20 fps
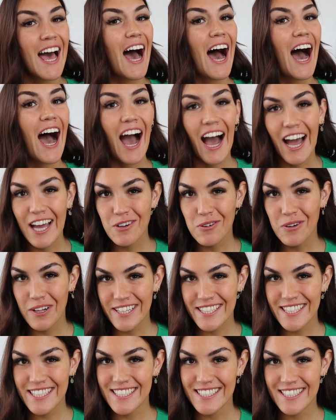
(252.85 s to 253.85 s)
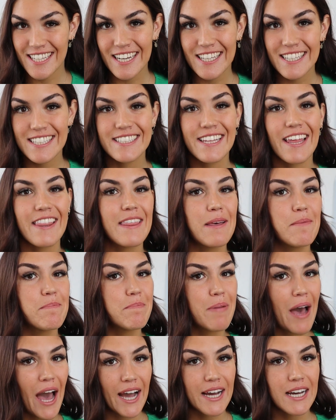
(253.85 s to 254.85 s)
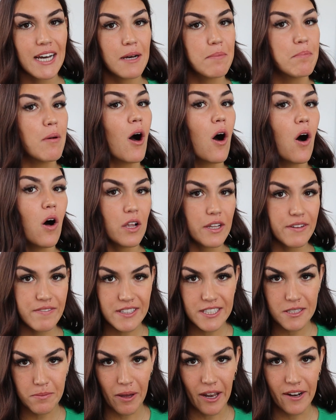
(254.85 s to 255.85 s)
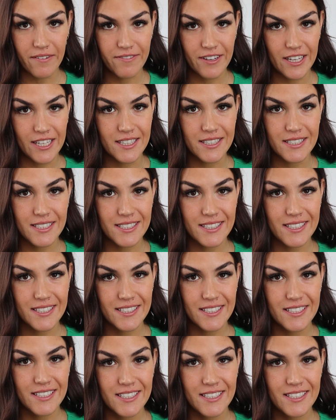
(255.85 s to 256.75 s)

high-quality studies that back up all of these benefits.